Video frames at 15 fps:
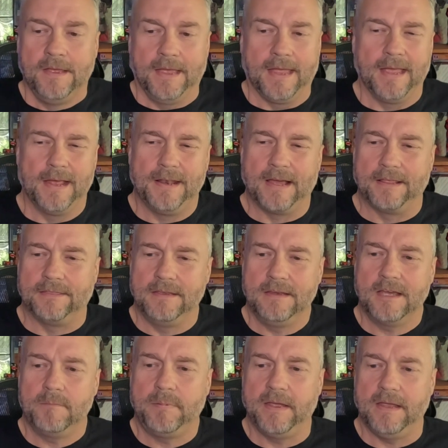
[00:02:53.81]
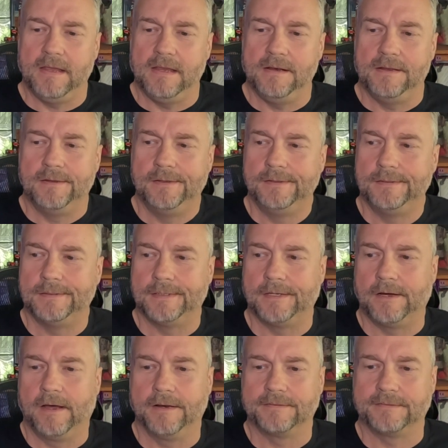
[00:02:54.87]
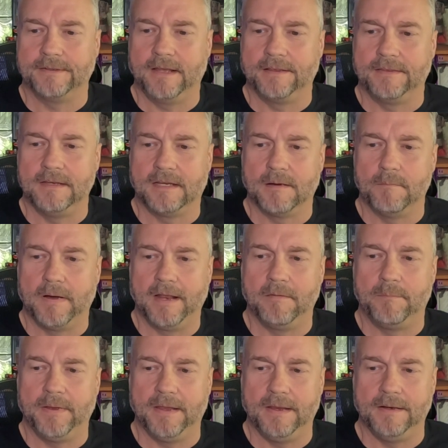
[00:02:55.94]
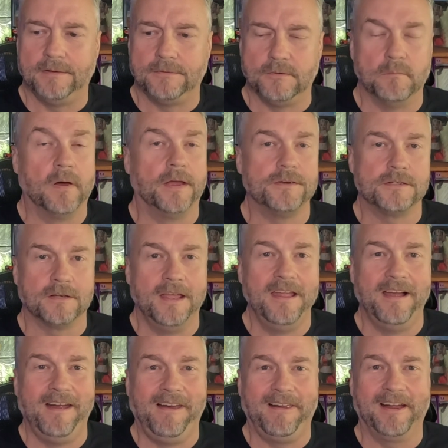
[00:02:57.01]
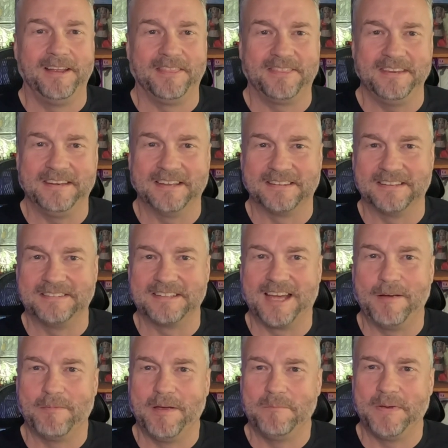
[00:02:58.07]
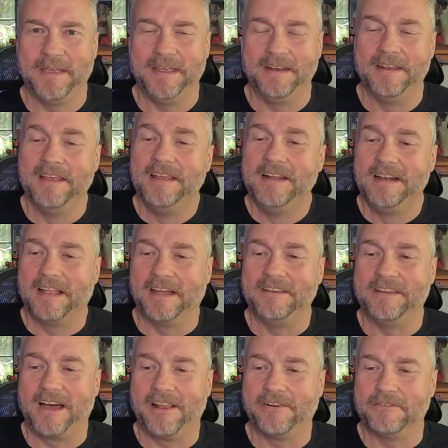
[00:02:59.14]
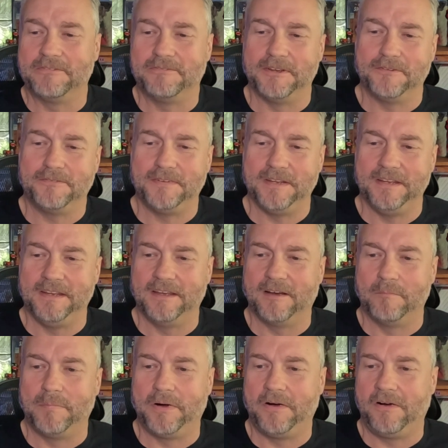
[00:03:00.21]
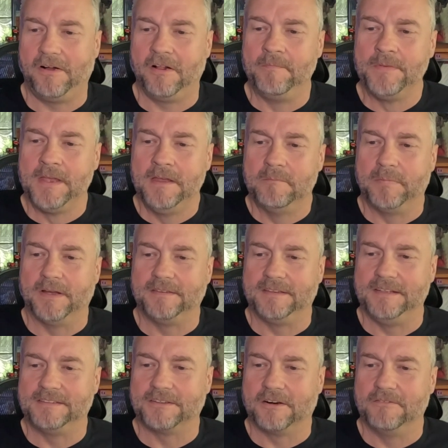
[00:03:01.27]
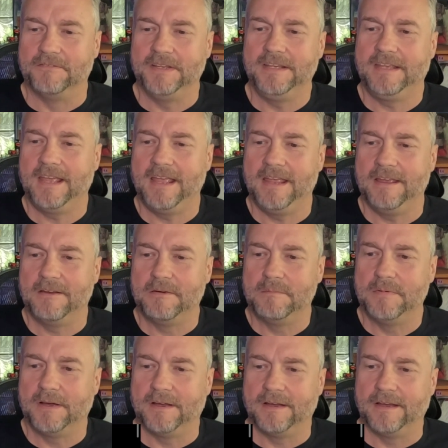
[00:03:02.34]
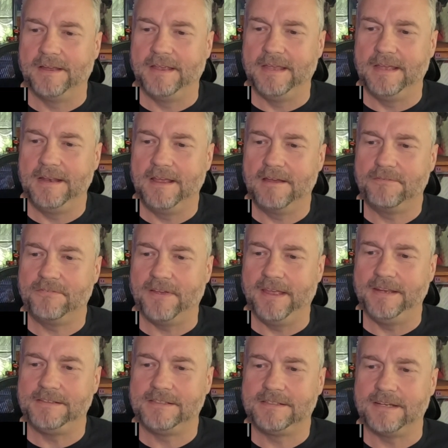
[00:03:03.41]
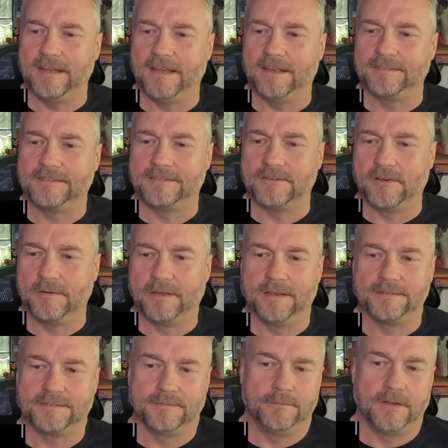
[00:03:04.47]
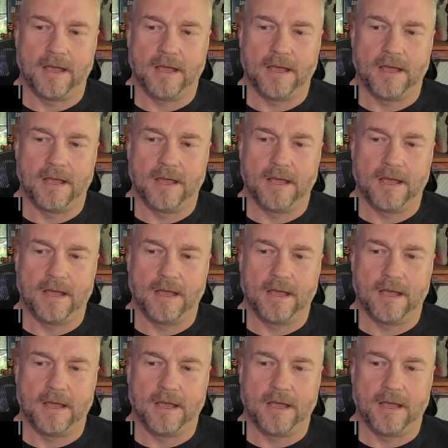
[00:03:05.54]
and I think I paid honestly, I think I might have paid too much. I think at the time I paid $1.50 a ball, but these are VKM NFHS, so I guess in